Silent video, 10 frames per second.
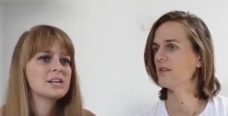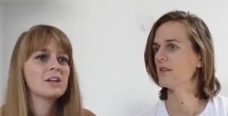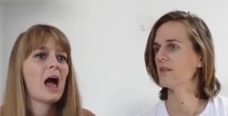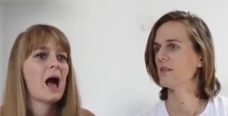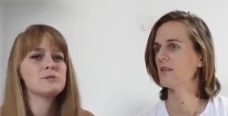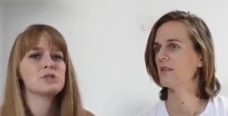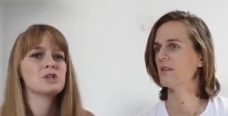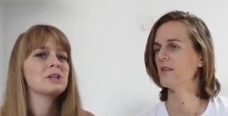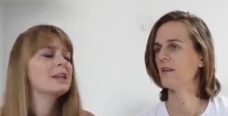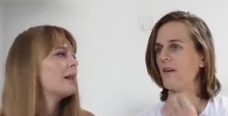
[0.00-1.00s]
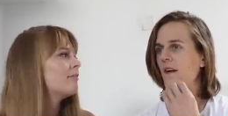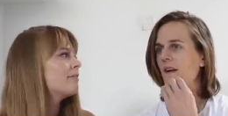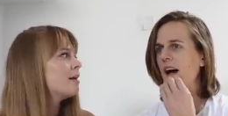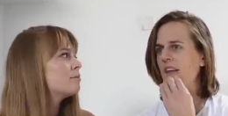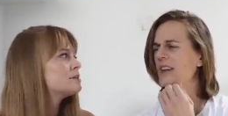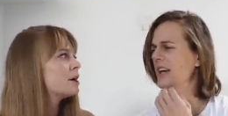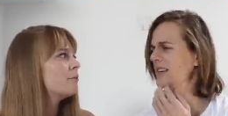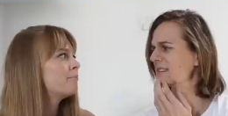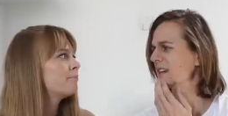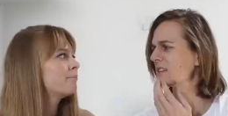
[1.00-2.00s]
Speaker 1: still absolutely love them.
Speaker 2: I
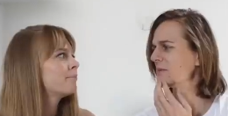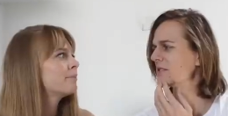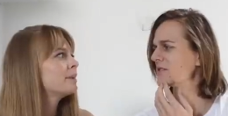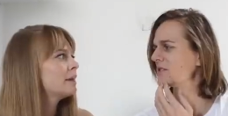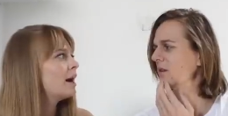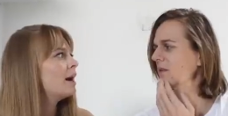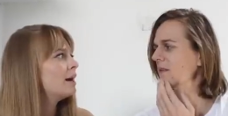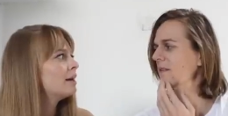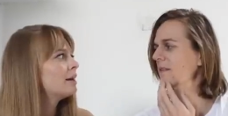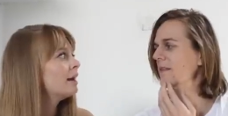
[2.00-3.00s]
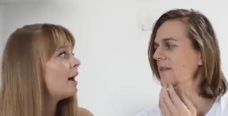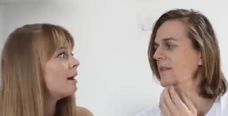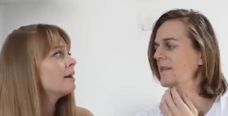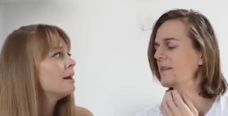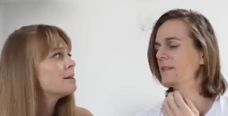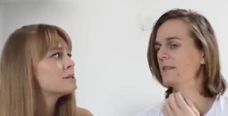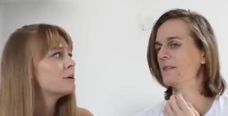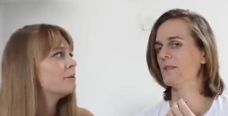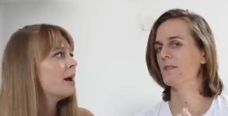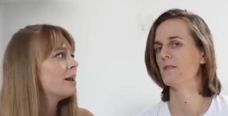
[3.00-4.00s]
think 6 months
Speaker 1: or so. Yeah, yeah.
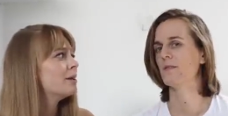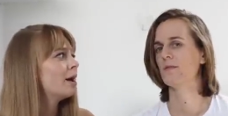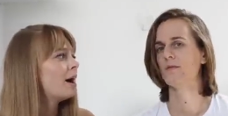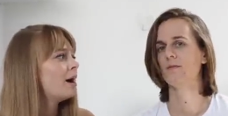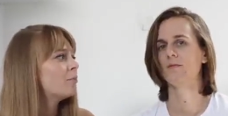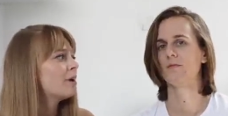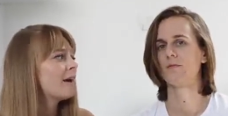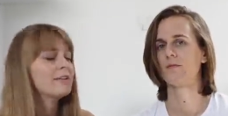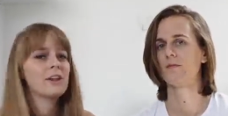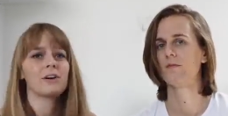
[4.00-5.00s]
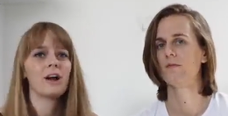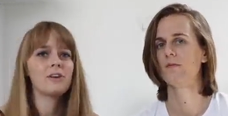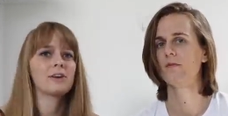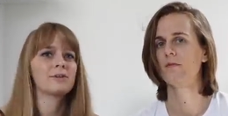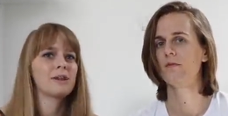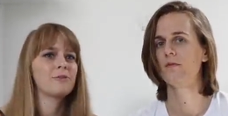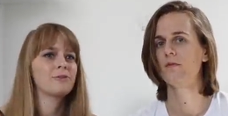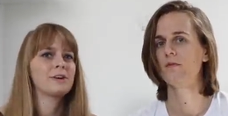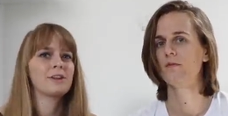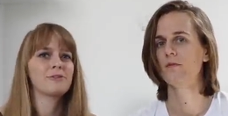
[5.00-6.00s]
So, and we have another contract with them
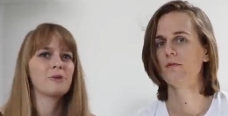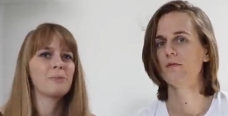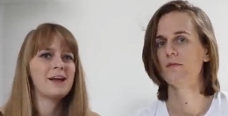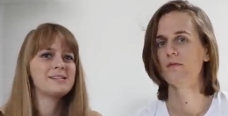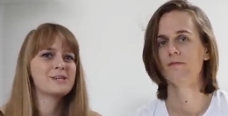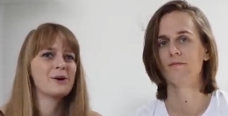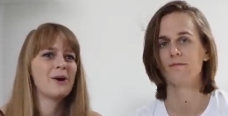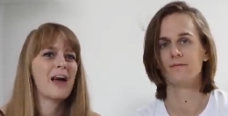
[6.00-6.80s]
for another 4 months, so